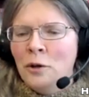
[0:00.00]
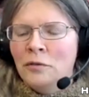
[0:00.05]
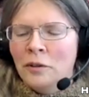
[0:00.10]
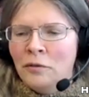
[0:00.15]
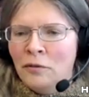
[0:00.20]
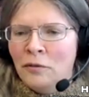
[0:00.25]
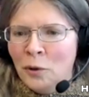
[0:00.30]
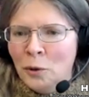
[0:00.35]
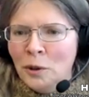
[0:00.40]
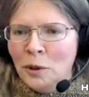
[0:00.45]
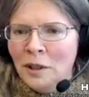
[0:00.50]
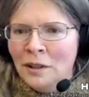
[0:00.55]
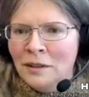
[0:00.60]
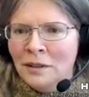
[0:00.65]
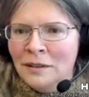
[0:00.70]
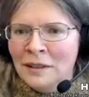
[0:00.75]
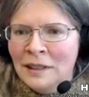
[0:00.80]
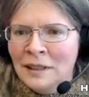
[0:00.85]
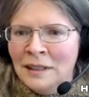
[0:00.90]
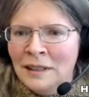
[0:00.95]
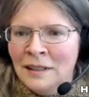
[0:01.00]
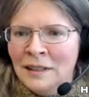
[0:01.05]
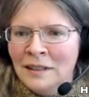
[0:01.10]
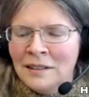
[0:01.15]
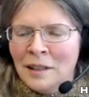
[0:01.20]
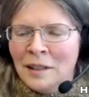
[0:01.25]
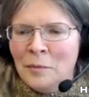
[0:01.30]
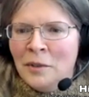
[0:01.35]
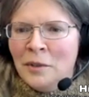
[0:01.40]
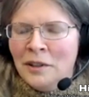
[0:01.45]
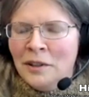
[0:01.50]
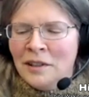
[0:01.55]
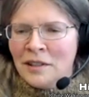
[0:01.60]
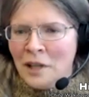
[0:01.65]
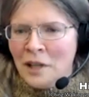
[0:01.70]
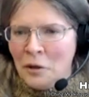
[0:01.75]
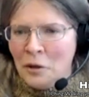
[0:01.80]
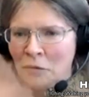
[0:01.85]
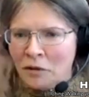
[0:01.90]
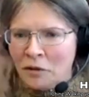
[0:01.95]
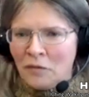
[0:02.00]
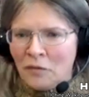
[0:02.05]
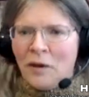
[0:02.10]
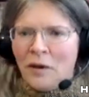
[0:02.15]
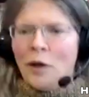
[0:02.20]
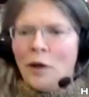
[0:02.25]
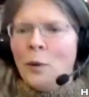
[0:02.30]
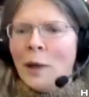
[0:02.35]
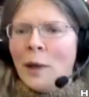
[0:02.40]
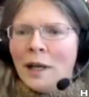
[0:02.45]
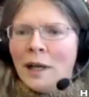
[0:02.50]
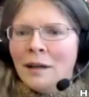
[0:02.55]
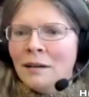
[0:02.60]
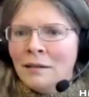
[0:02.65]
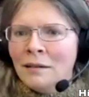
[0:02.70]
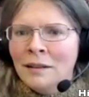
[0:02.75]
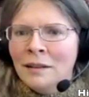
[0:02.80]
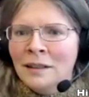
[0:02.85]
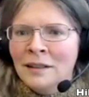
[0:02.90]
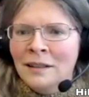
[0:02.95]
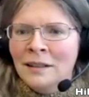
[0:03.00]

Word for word: overfull, something that's overflowing.